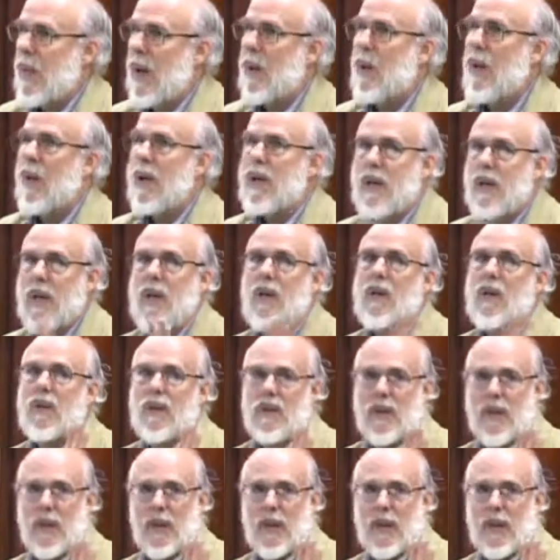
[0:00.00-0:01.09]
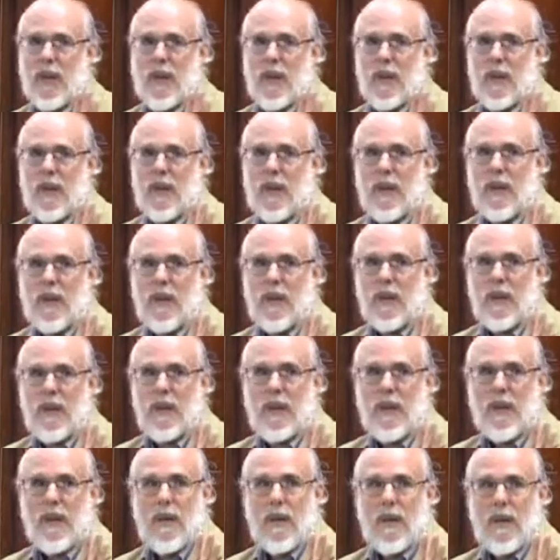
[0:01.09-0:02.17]
But I want to tell you something.
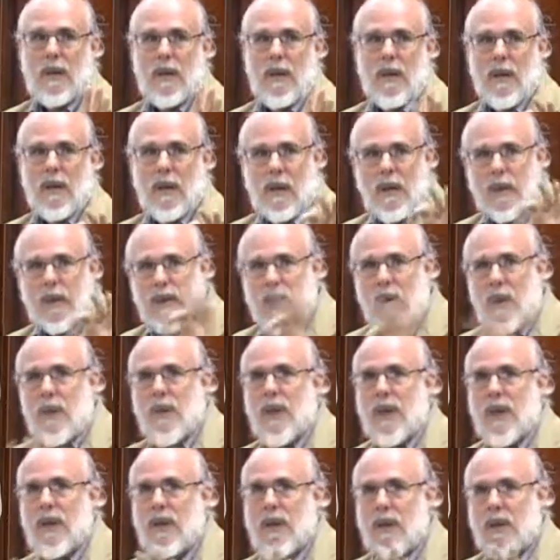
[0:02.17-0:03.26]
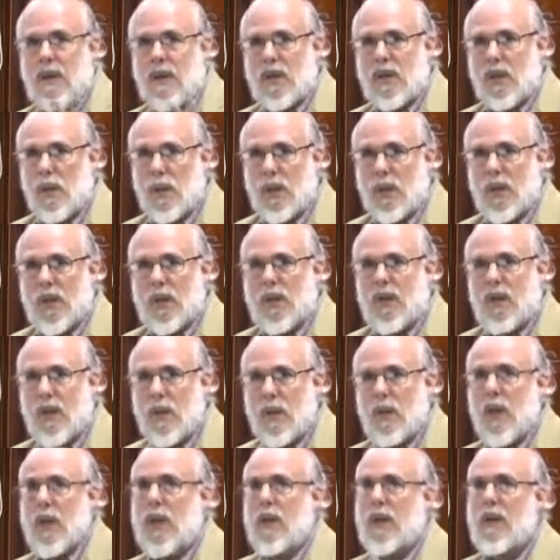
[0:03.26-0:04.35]
There is something that is worse
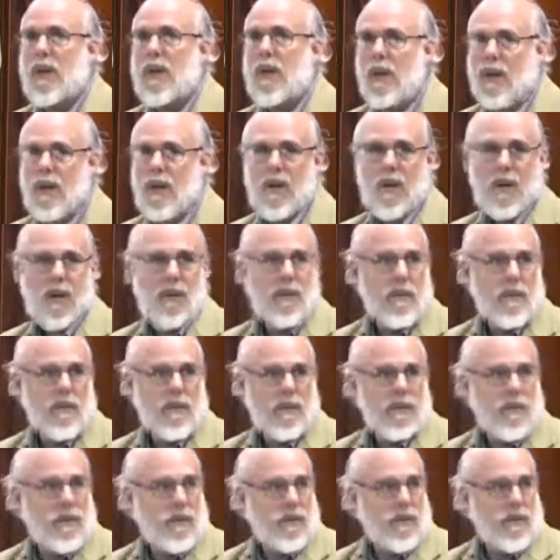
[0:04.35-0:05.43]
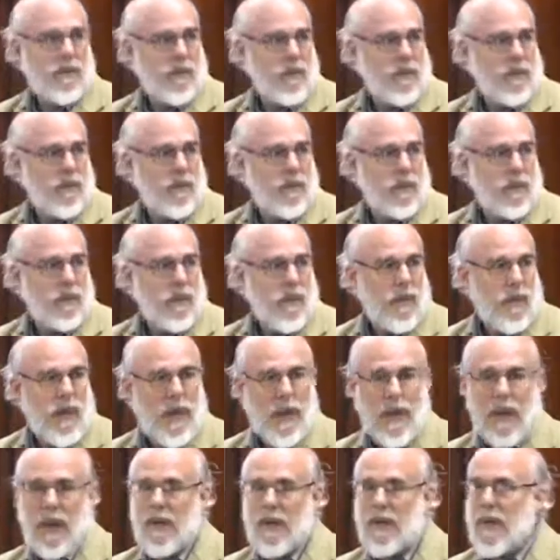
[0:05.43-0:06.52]
than breaking a law.
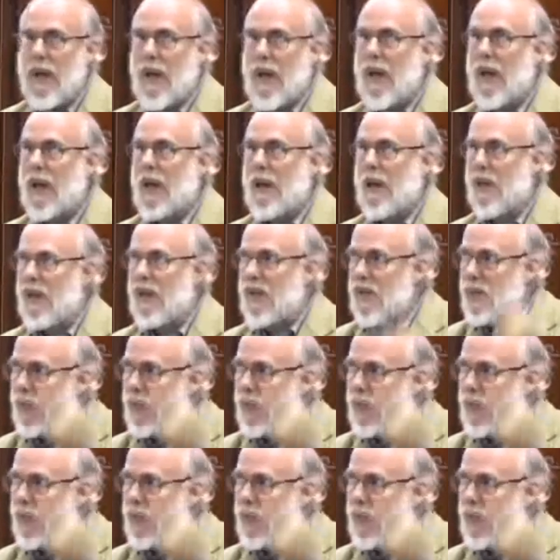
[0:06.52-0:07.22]
And that